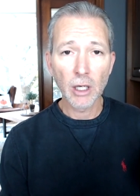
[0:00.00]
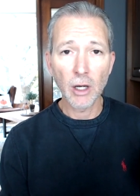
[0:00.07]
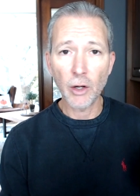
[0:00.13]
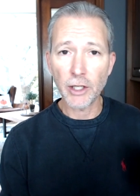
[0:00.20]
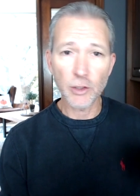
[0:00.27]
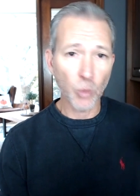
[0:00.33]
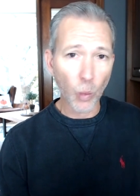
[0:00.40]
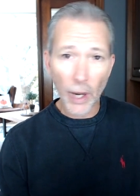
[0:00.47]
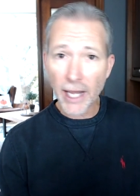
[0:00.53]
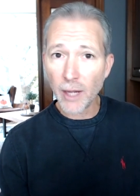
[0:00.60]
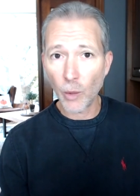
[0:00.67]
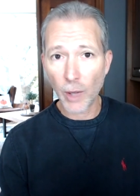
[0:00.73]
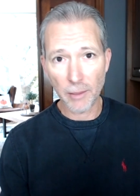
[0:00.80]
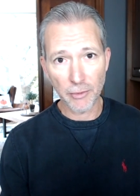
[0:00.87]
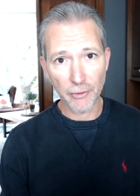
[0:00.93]
Okay, it's way,
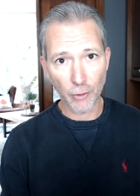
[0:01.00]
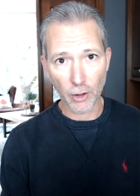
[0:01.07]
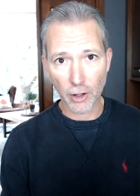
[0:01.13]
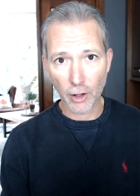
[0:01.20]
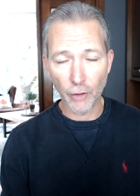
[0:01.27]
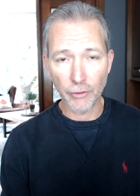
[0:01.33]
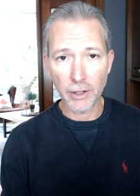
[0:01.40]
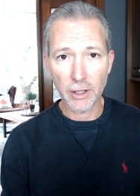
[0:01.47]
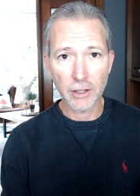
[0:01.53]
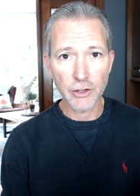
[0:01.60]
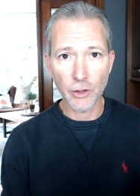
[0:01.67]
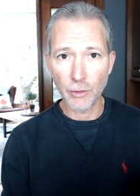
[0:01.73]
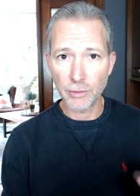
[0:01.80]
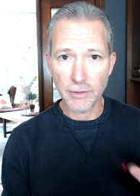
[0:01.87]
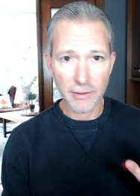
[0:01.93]
way before COVID,
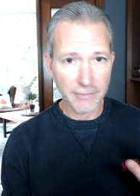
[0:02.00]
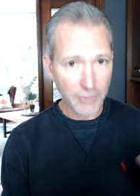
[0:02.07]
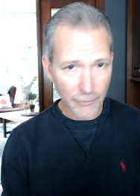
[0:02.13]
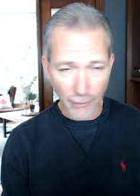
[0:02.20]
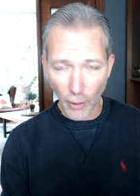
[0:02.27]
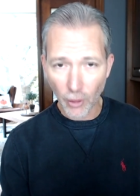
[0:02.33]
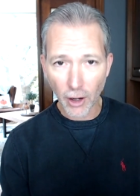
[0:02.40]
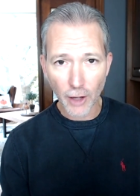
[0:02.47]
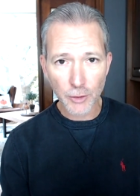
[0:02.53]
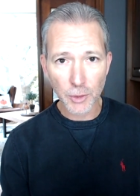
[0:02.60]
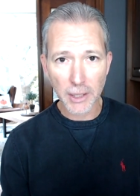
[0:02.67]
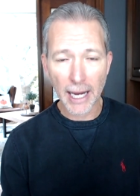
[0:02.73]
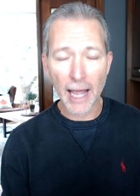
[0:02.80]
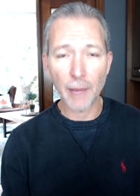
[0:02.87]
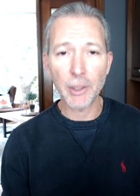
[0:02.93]
so phone calls
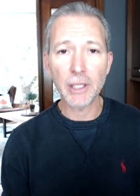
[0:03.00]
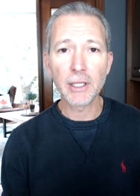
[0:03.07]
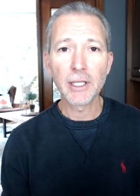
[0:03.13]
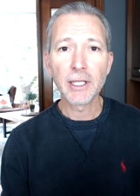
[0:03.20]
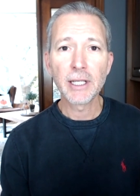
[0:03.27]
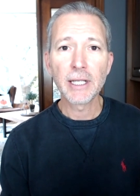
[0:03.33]
were common.